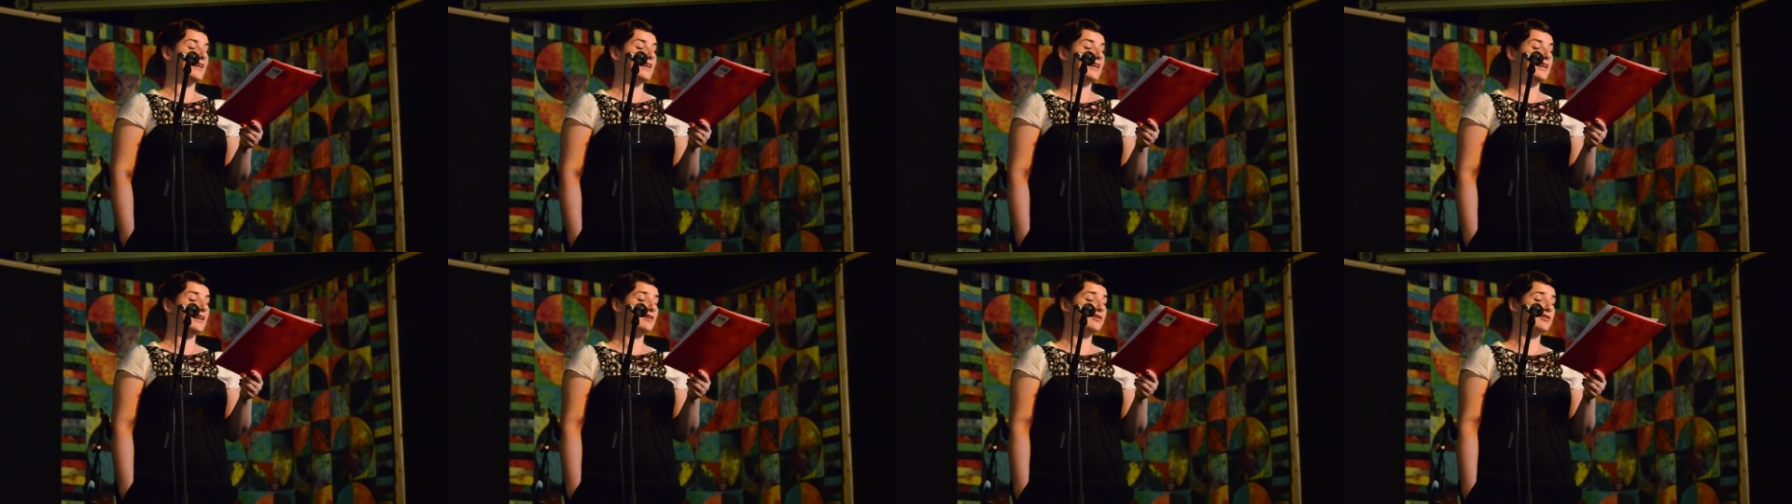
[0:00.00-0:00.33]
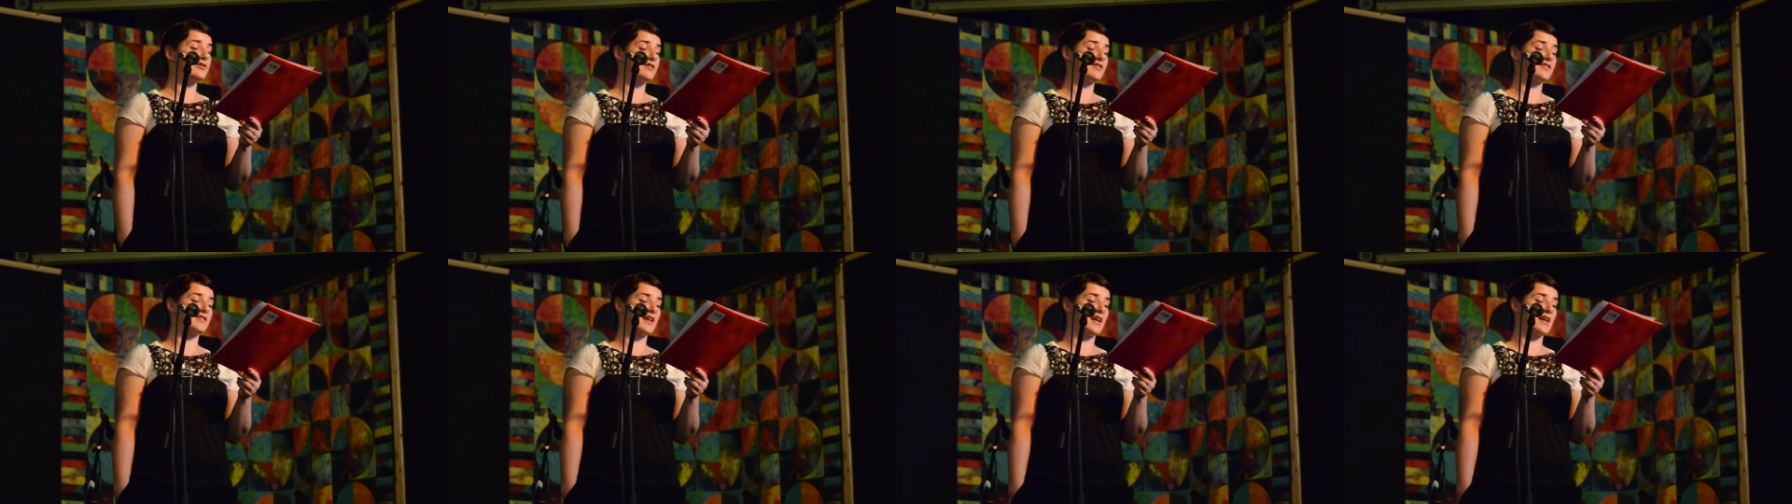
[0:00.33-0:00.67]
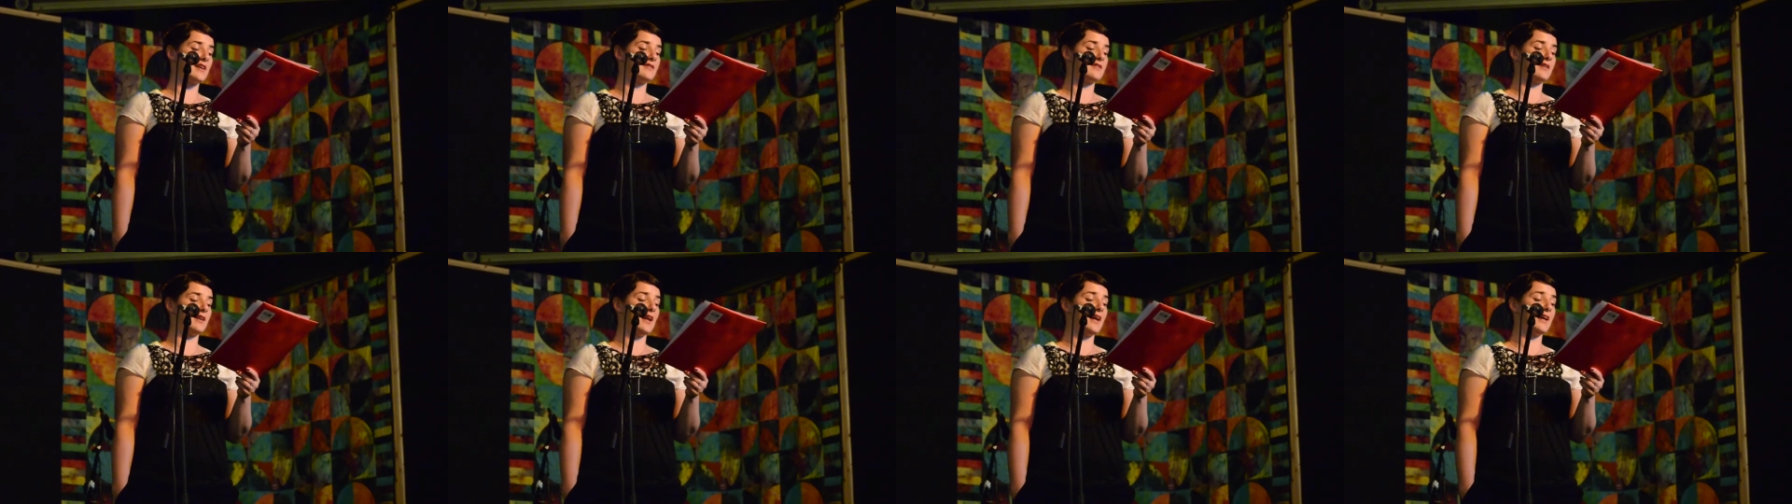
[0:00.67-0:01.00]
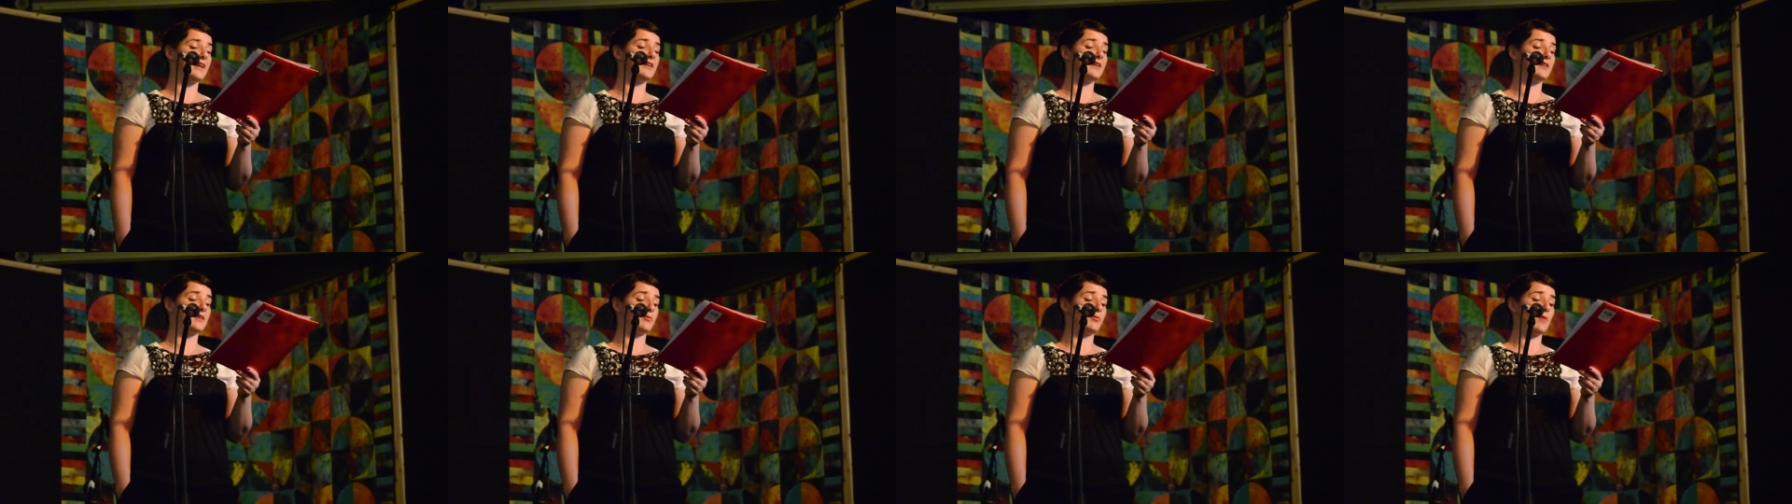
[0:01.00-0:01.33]
interstates
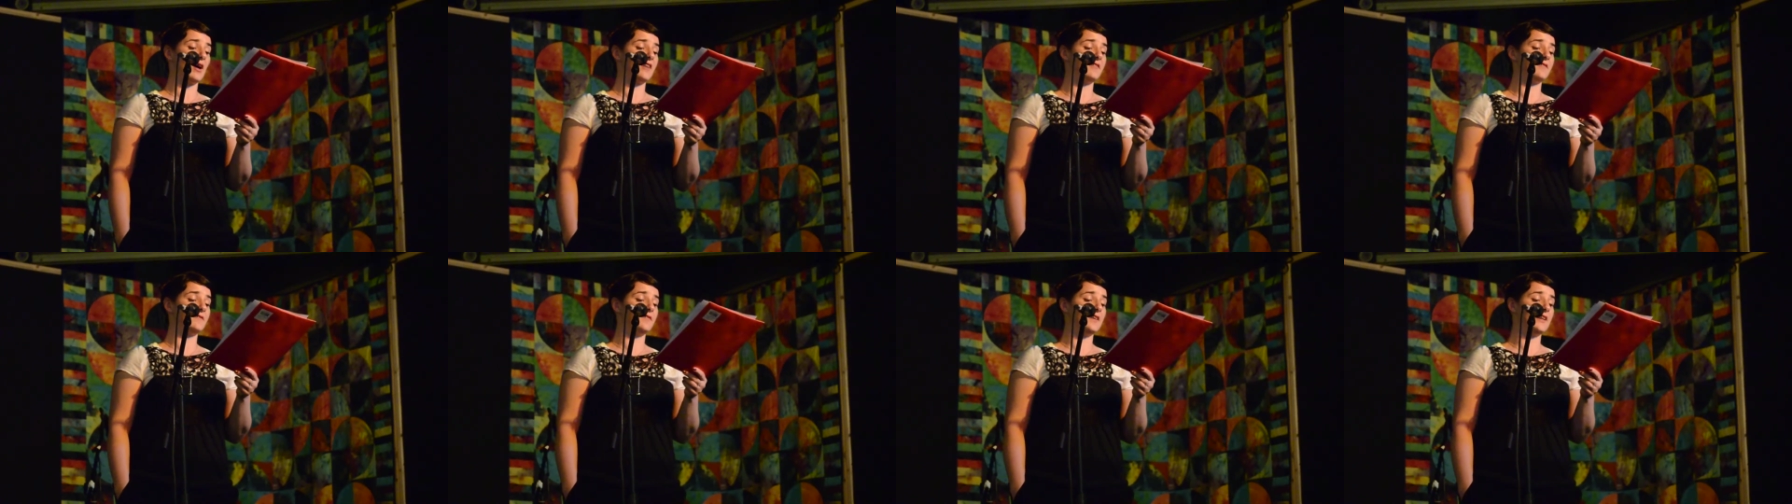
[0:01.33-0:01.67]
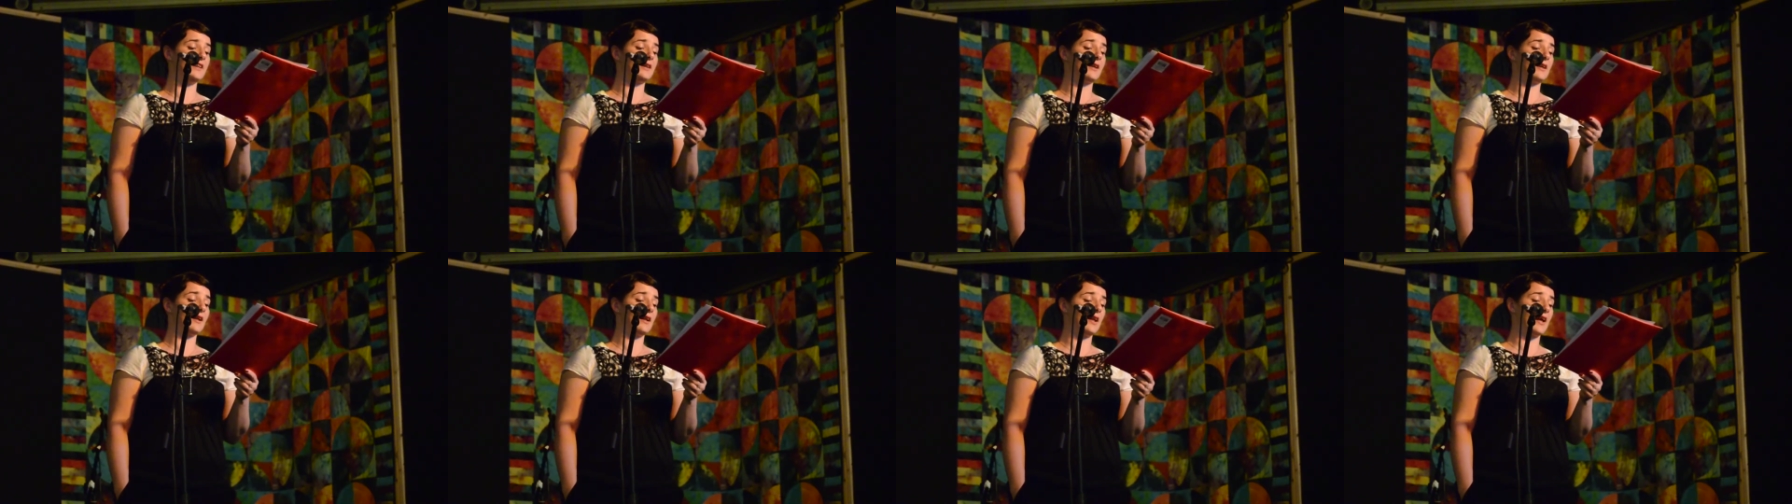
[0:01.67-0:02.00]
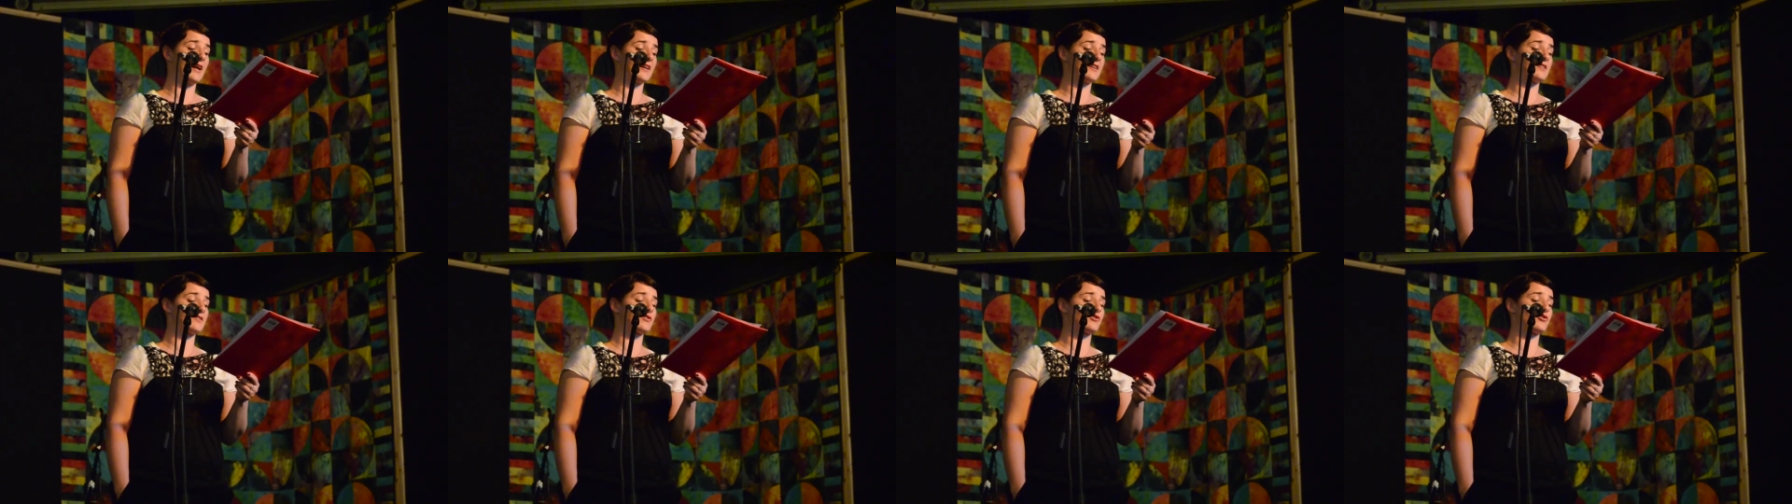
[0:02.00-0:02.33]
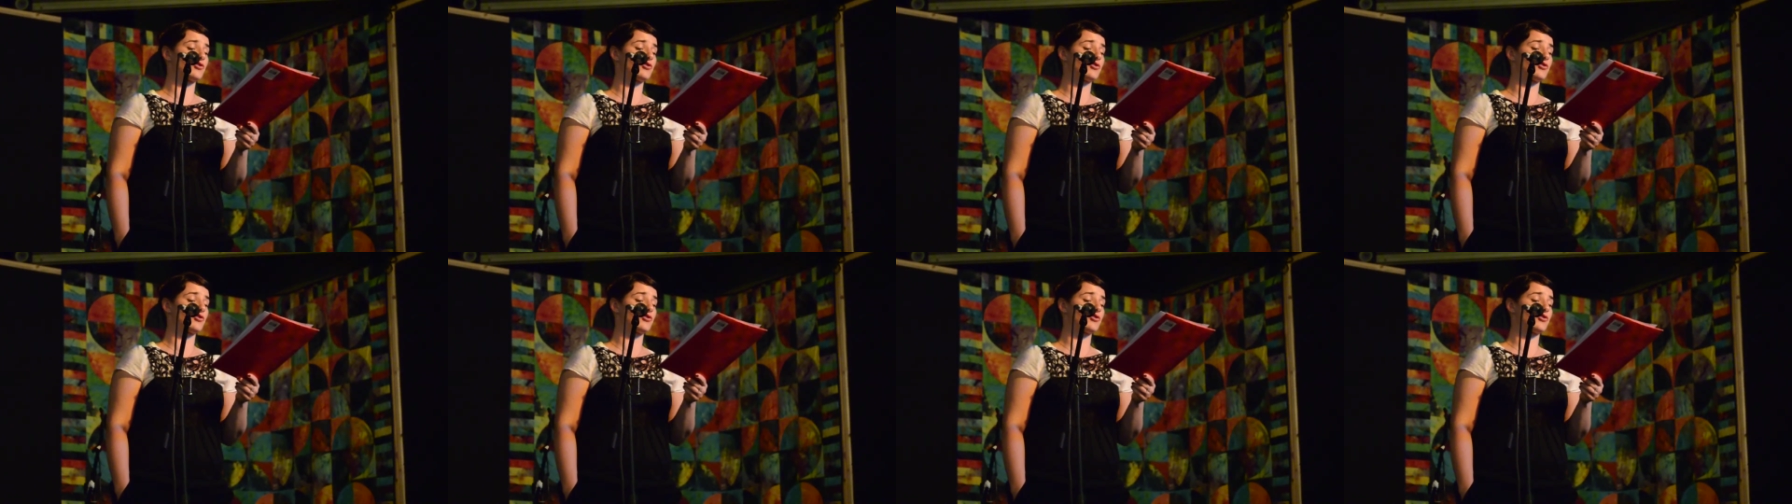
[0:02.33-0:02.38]
laid at my feet like